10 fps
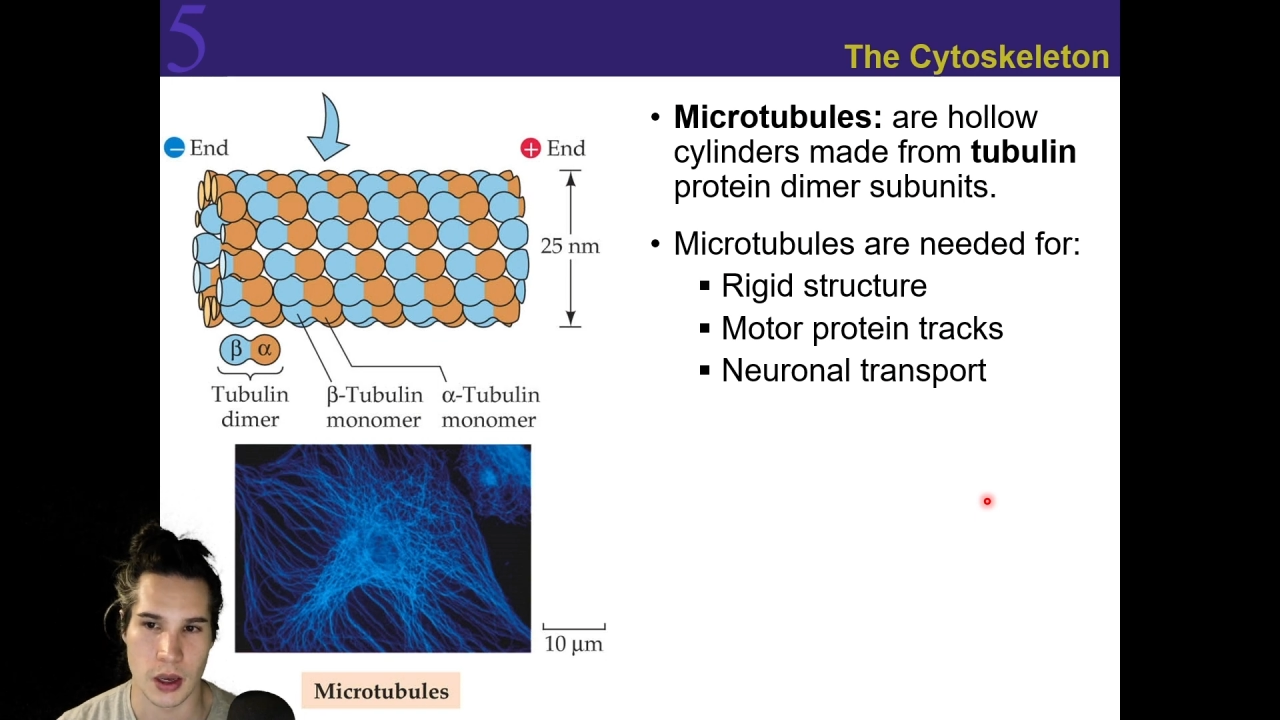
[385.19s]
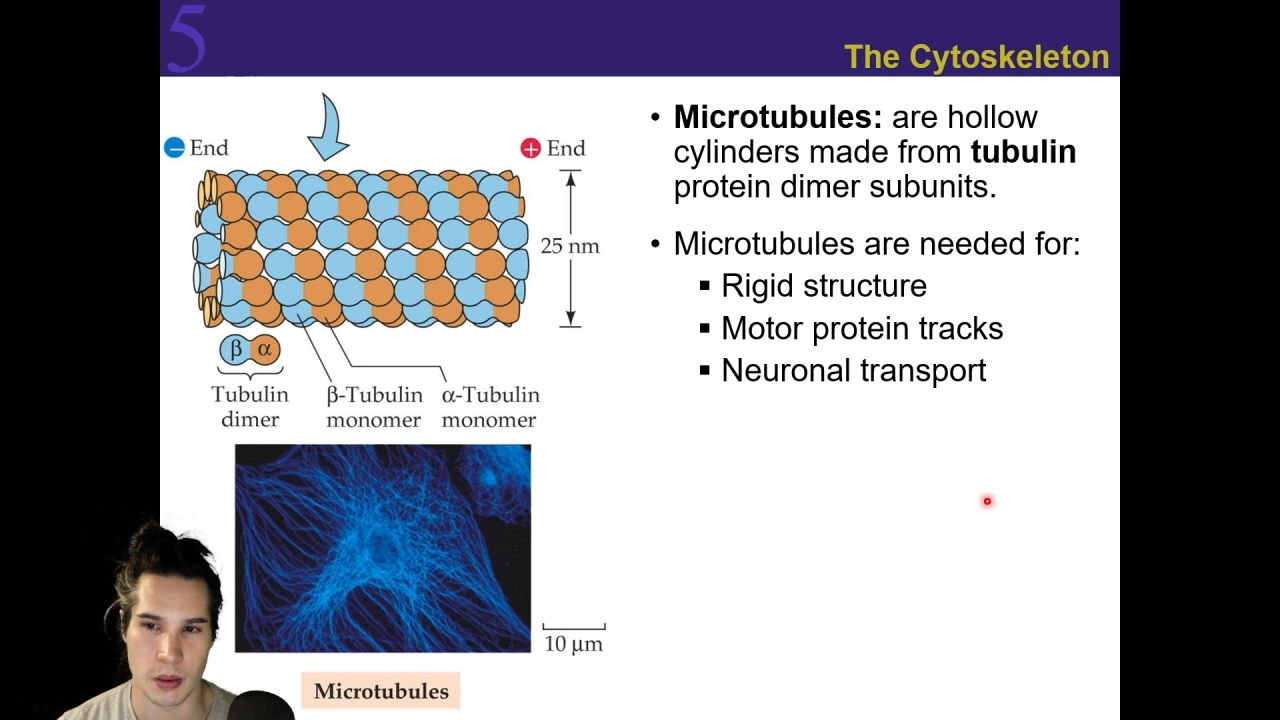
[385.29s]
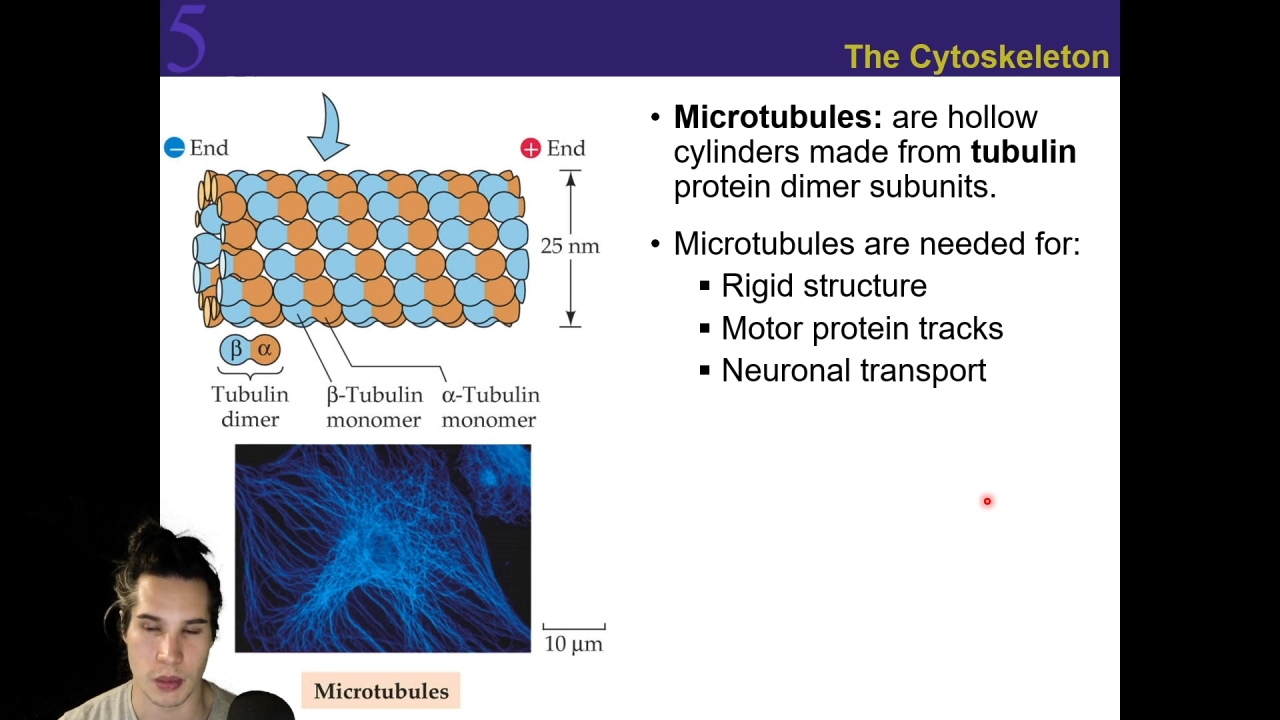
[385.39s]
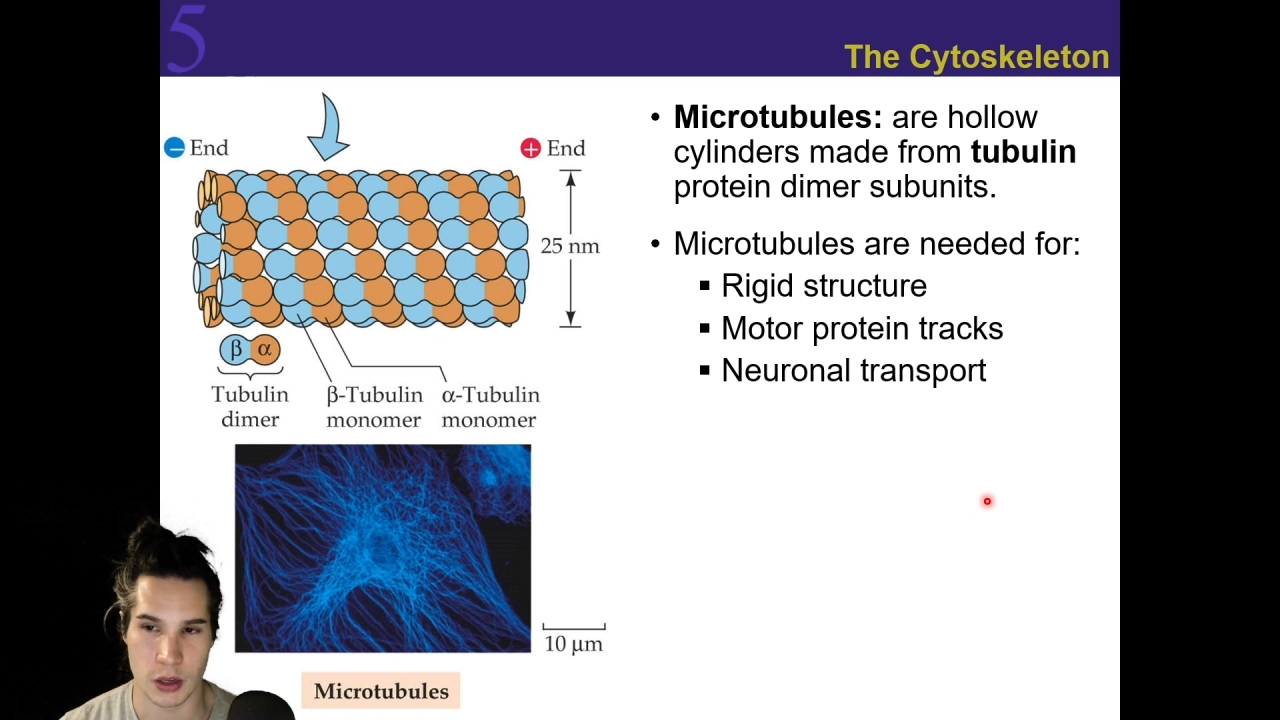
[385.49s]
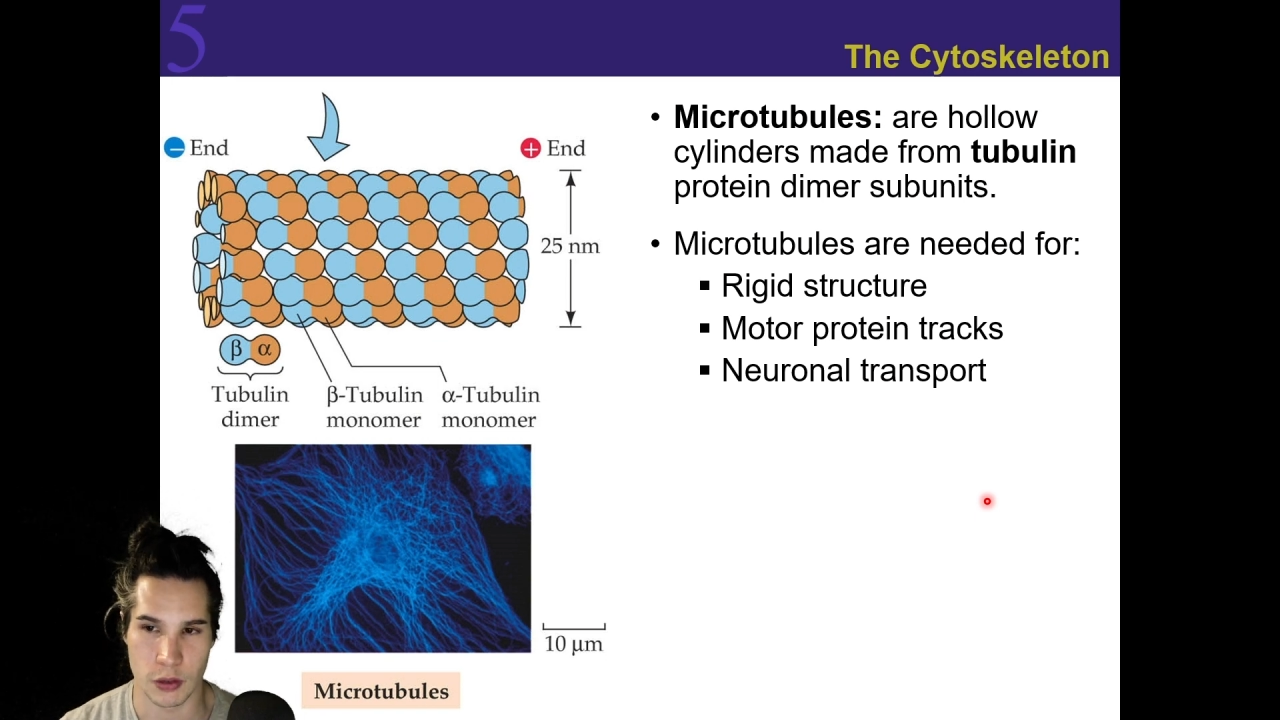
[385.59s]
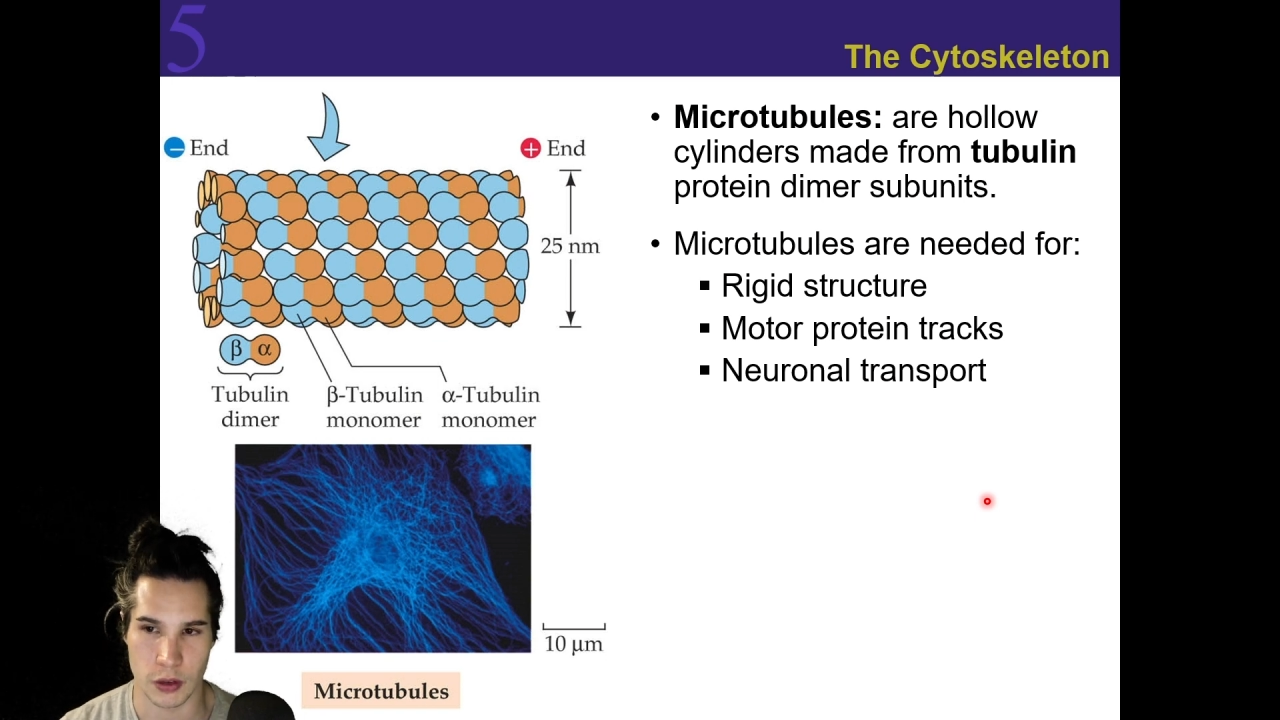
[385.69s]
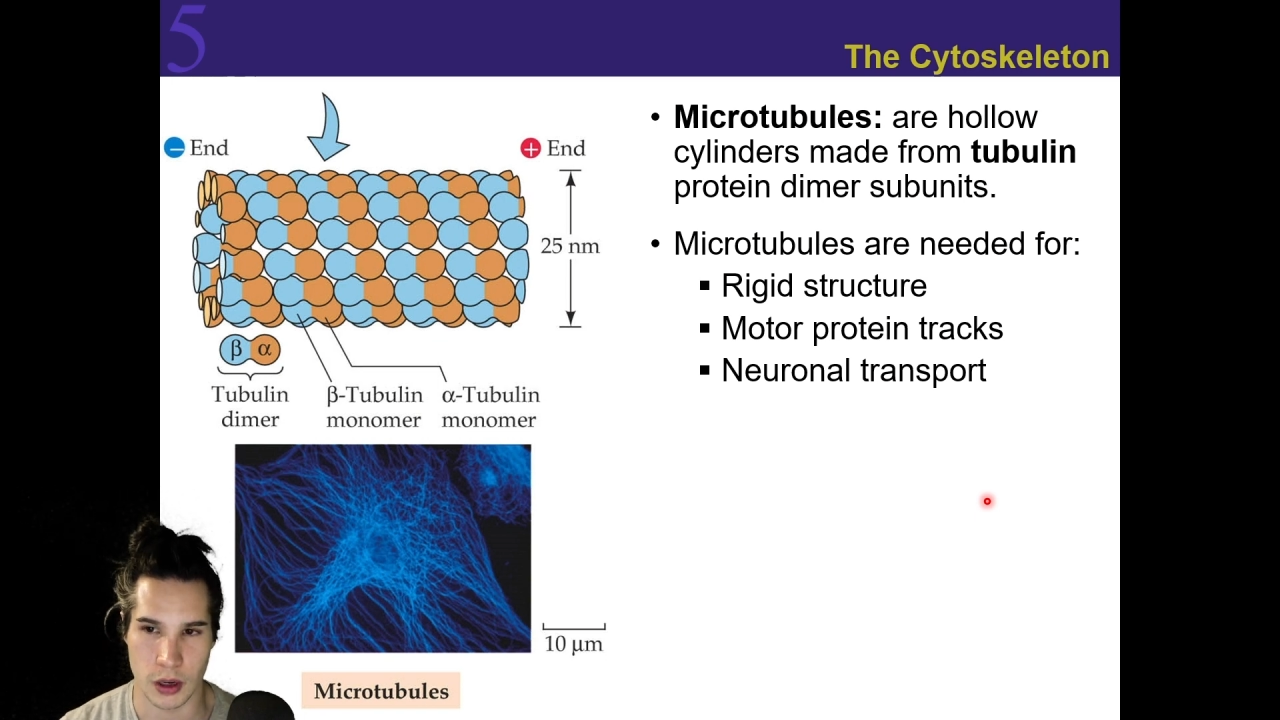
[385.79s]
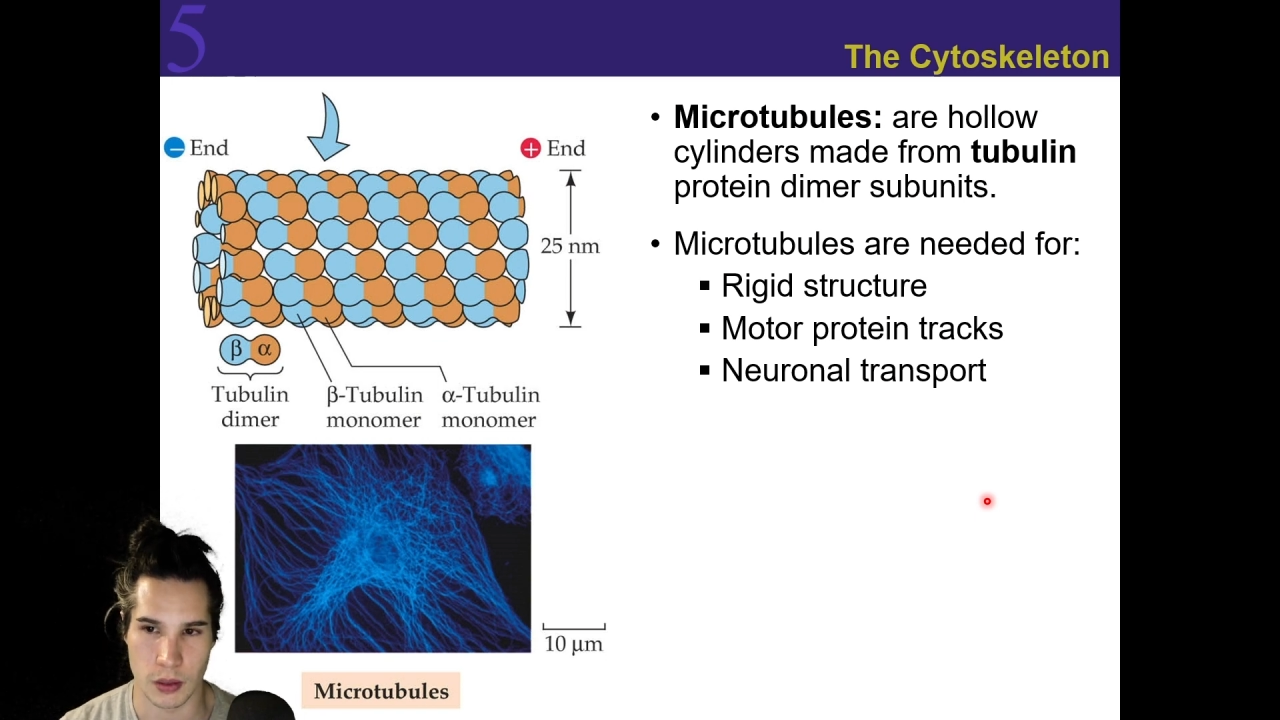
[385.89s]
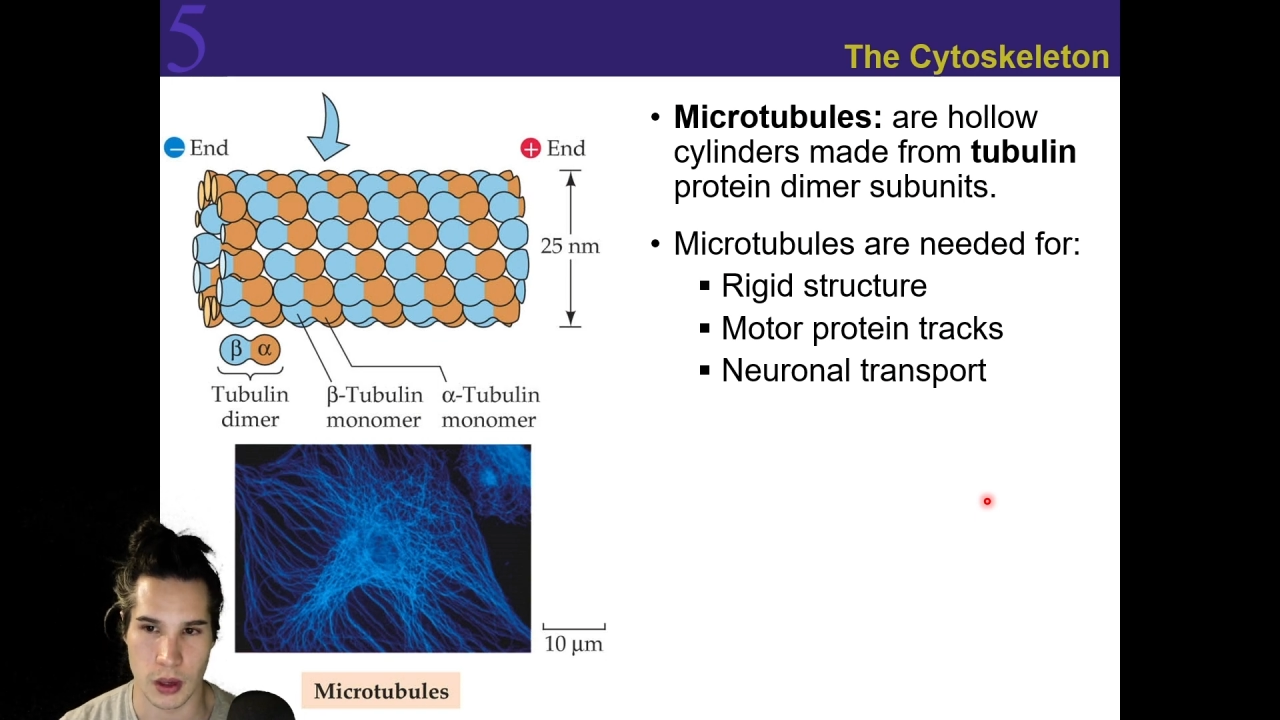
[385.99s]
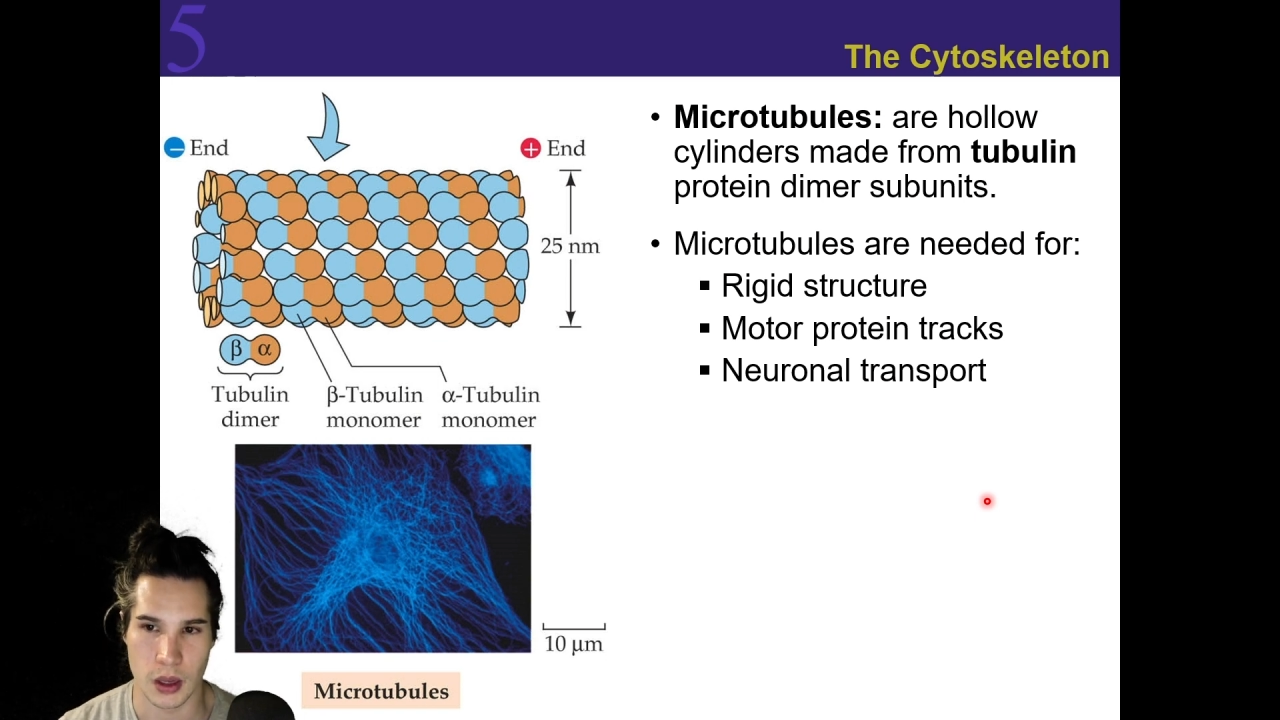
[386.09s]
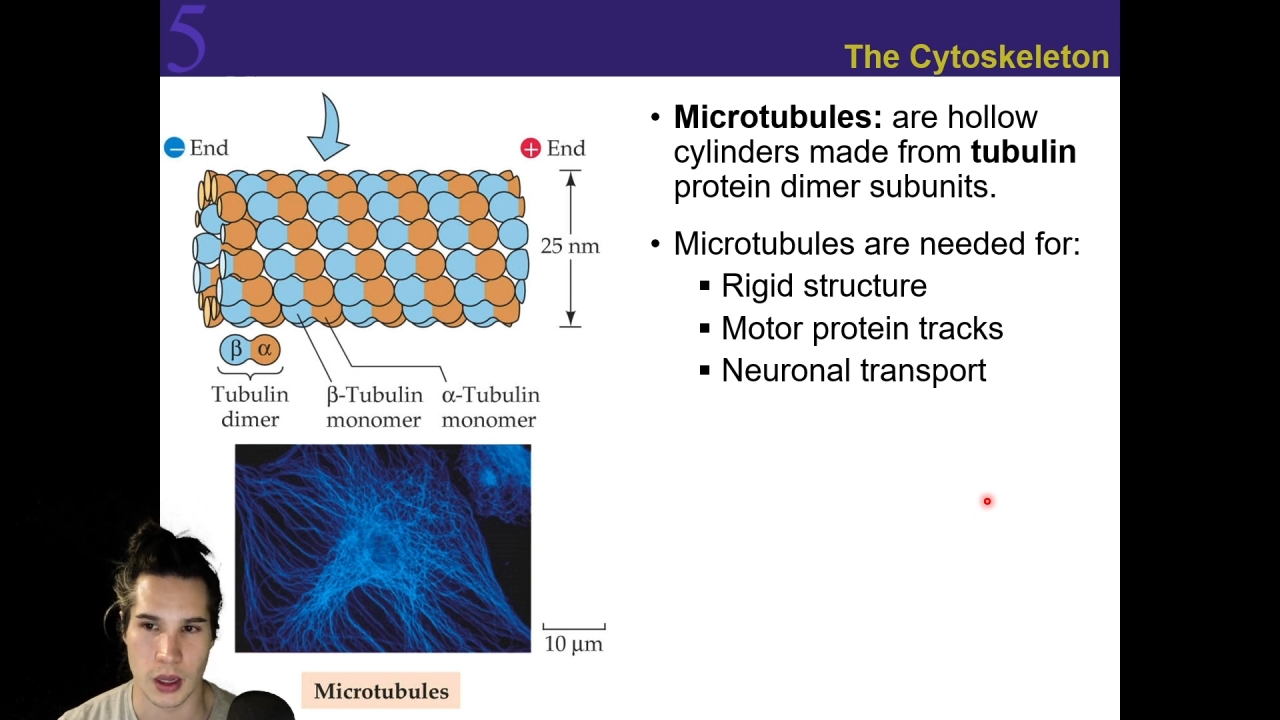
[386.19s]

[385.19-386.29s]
made from